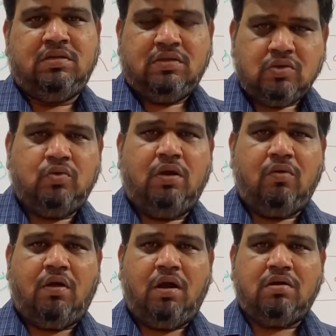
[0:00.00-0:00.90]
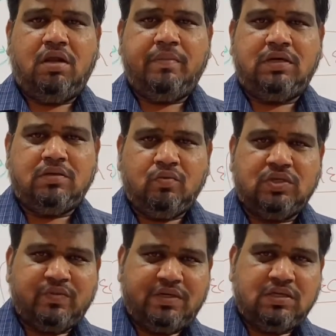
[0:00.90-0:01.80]
So during hot climate, we
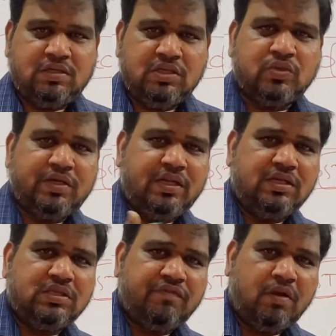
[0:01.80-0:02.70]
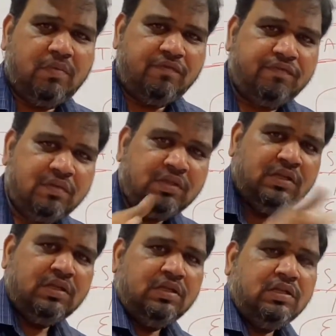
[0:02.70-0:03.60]
sweat. Sweating is a form of
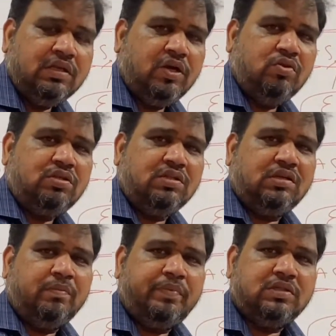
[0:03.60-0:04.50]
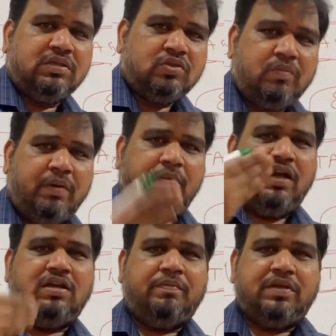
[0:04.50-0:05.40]
reducing the temperature. So my
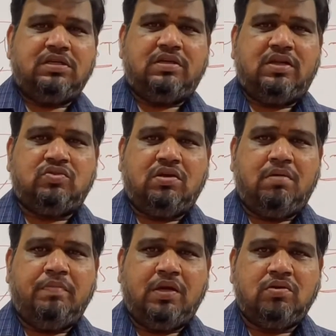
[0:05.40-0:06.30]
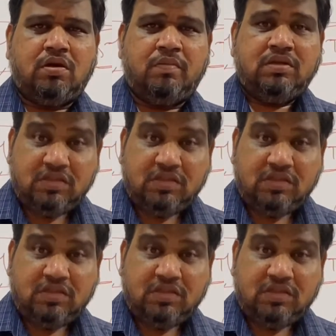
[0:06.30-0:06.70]
body temperature tries to come back to normal.